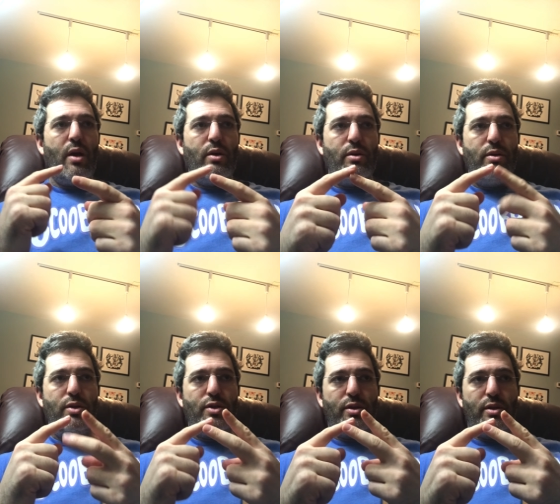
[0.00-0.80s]
Could,
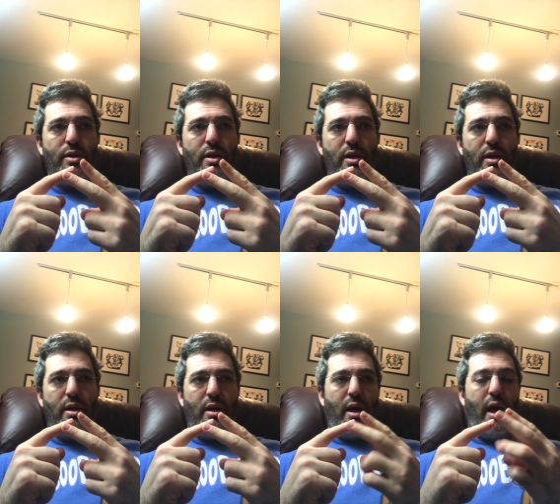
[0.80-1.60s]
should,
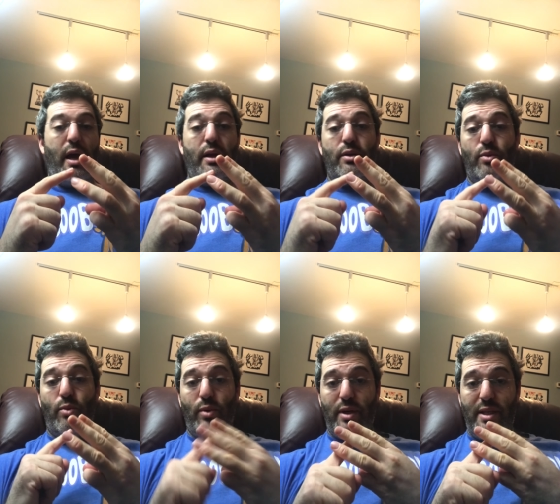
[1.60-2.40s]
and
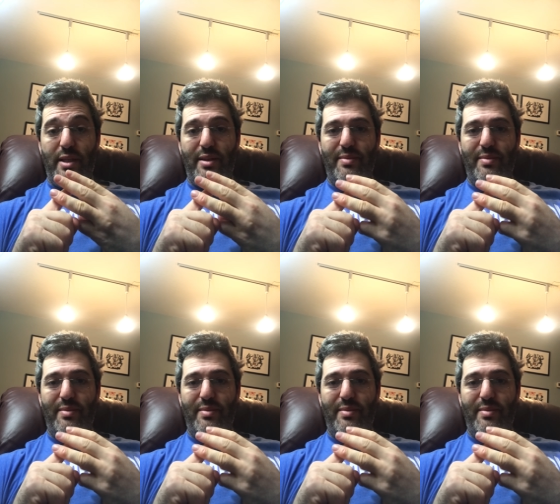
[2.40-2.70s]
would.